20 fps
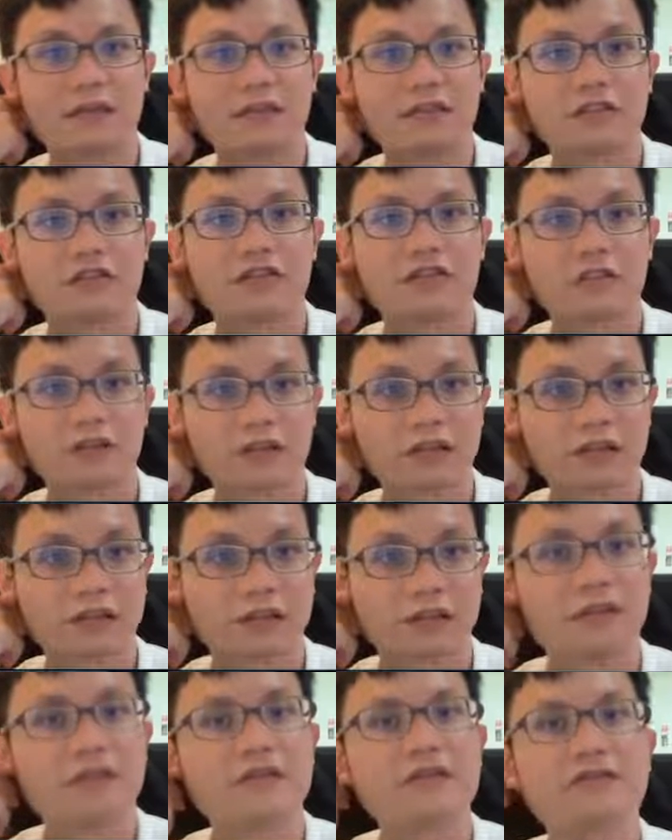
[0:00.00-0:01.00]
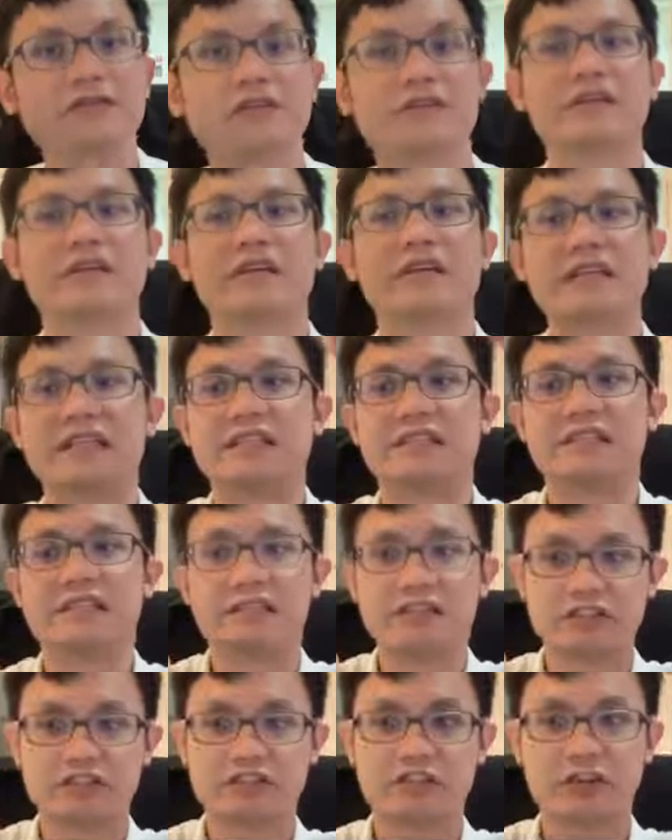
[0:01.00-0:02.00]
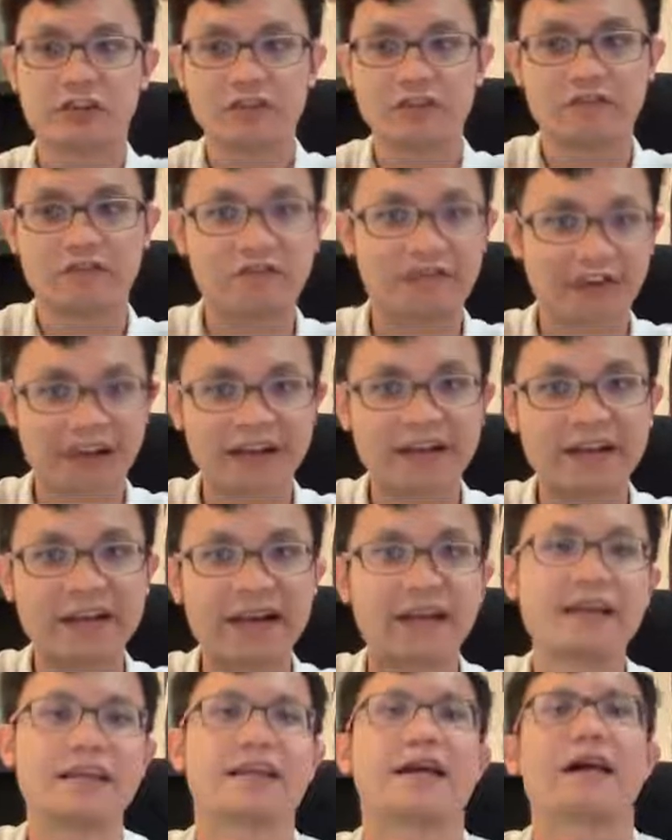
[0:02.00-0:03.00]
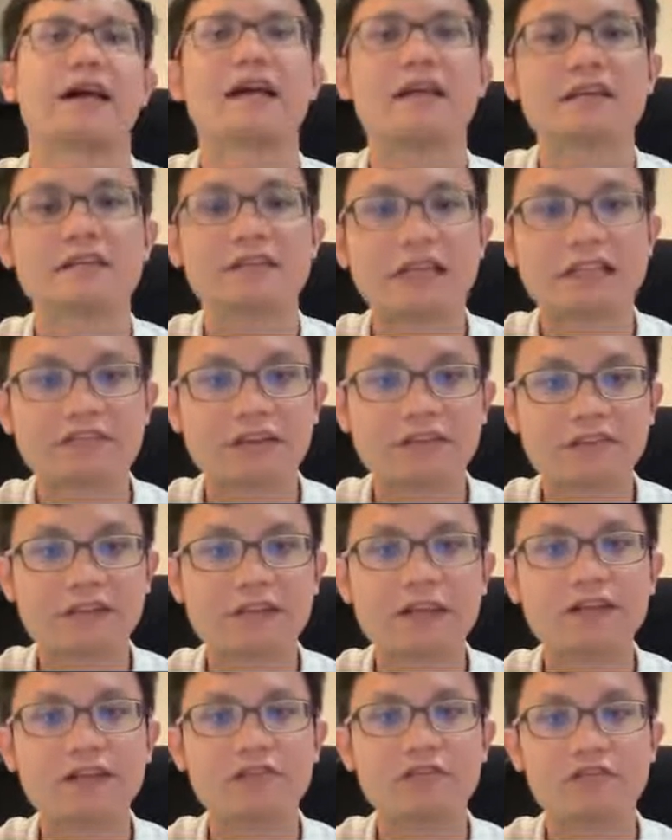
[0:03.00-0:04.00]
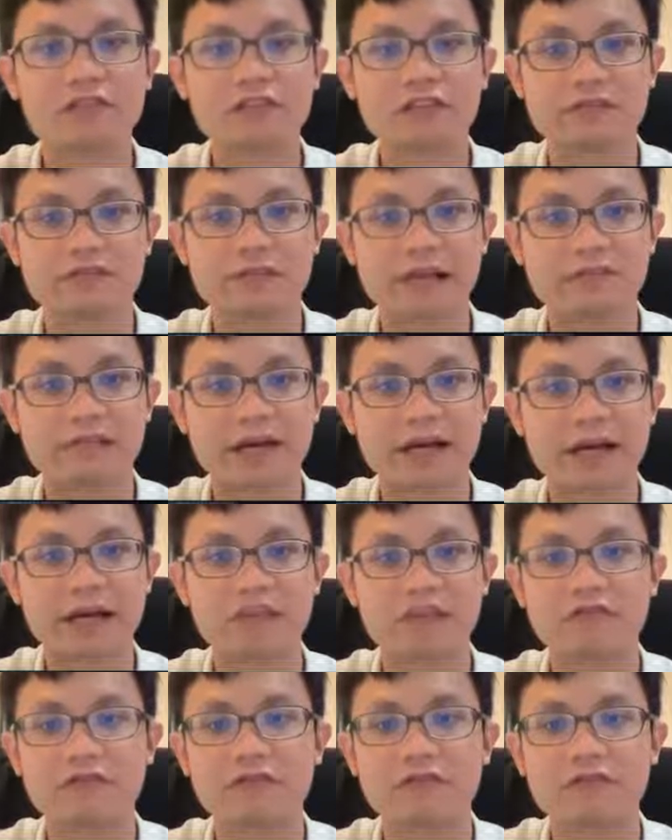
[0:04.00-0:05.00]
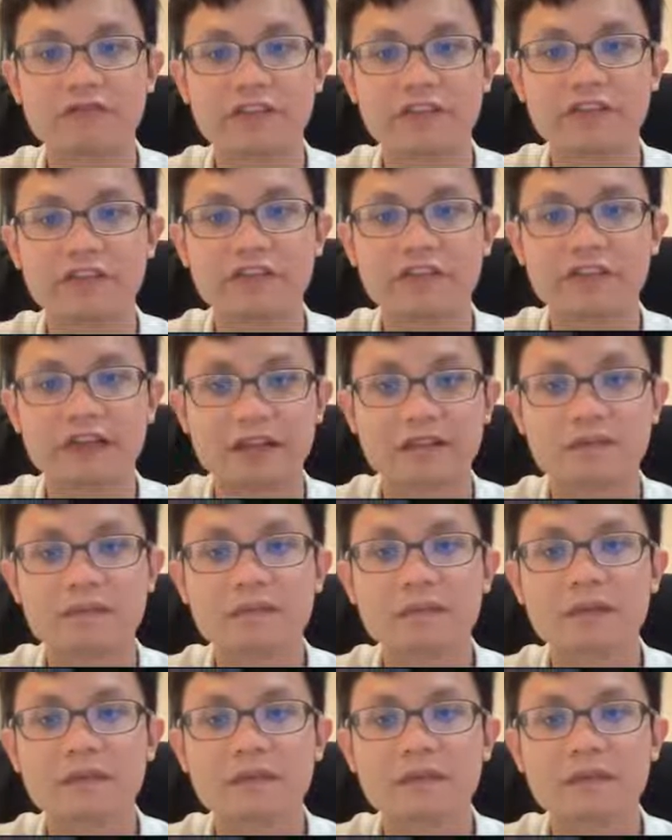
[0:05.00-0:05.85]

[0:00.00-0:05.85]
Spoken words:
shorter, so he is a short fat guy, huh? That's why we need to use BMI to feel it.